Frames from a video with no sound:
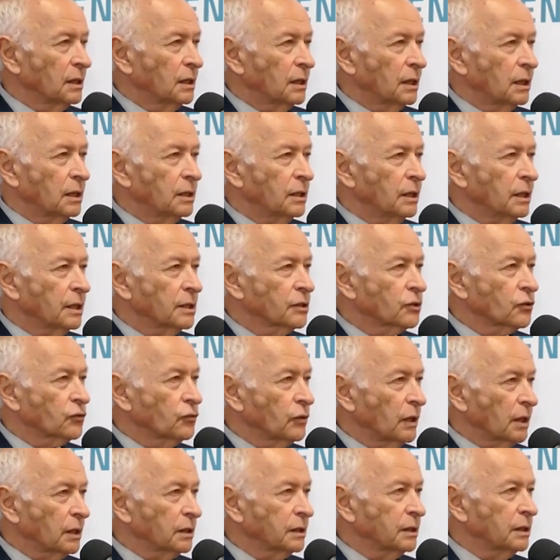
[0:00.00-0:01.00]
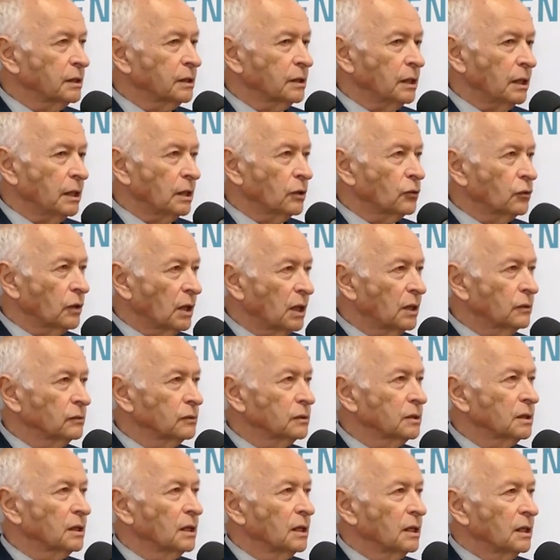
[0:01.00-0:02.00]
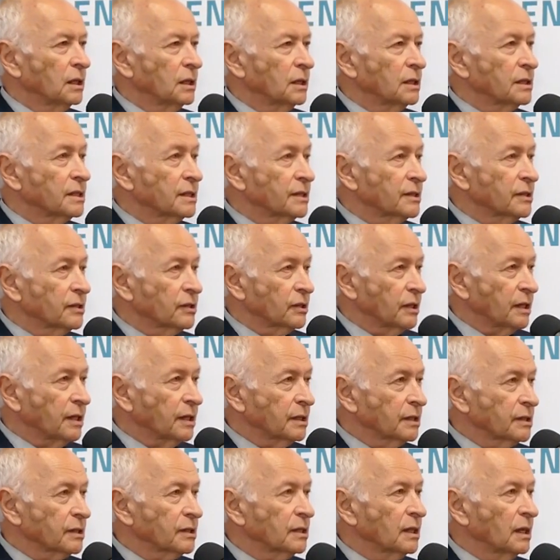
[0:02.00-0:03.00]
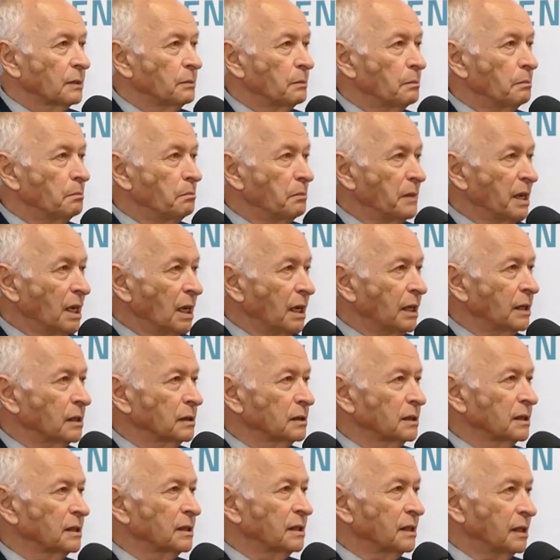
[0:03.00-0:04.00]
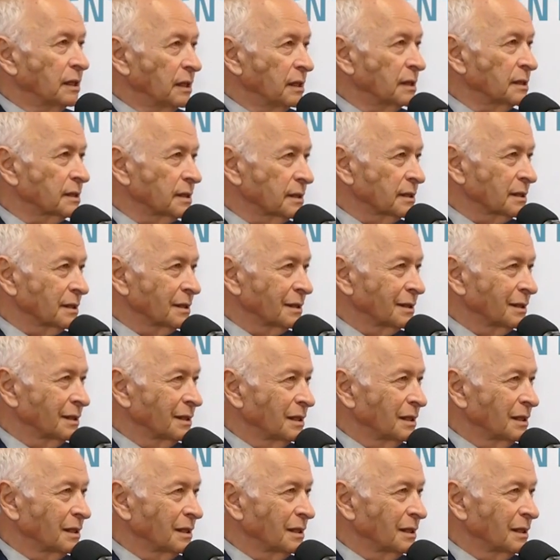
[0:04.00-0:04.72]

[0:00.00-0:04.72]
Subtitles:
are extracted around 6 million teeth.